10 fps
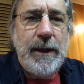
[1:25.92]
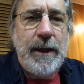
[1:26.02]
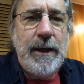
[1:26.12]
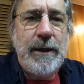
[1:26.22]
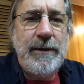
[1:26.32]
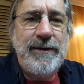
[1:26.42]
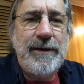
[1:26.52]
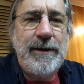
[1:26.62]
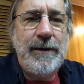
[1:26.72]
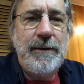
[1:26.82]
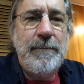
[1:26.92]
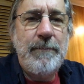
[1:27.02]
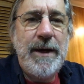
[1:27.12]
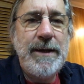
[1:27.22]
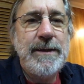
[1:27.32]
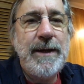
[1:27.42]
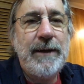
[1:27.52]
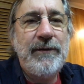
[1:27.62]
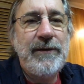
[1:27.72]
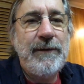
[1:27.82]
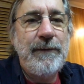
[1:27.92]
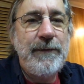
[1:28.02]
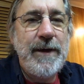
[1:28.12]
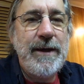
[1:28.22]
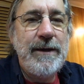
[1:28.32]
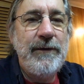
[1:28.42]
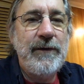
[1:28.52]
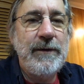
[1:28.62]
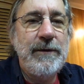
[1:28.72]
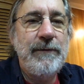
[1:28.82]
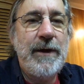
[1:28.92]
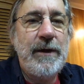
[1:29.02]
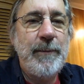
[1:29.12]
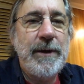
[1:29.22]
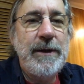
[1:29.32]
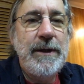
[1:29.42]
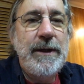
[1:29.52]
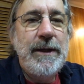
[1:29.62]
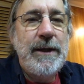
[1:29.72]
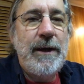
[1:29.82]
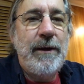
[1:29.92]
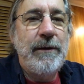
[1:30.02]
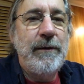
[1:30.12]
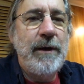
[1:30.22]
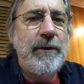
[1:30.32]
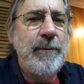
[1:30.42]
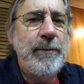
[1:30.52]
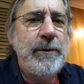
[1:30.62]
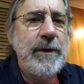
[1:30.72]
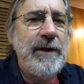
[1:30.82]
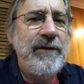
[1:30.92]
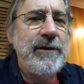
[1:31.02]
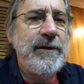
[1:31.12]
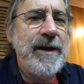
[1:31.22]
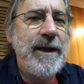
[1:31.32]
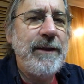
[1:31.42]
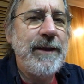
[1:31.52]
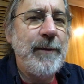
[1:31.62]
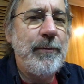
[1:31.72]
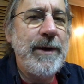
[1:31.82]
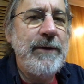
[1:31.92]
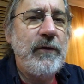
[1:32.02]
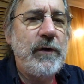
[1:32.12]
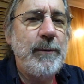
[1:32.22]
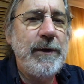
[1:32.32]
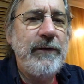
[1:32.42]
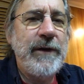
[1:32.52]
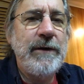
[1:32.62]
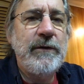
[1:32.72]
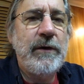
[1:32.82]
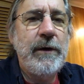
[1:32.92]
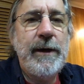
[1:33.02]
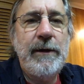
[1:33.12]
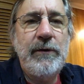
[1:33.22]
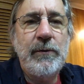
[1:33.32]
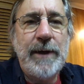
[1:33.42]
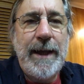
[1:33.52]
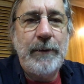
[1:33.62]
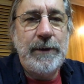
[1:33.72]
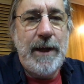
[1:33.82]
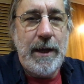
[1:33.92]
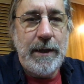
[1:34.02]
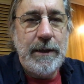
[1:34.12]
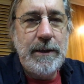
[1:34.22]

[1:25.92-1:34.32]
And my next phase in development of the book is to take that brainstorm list and turn it into an outline.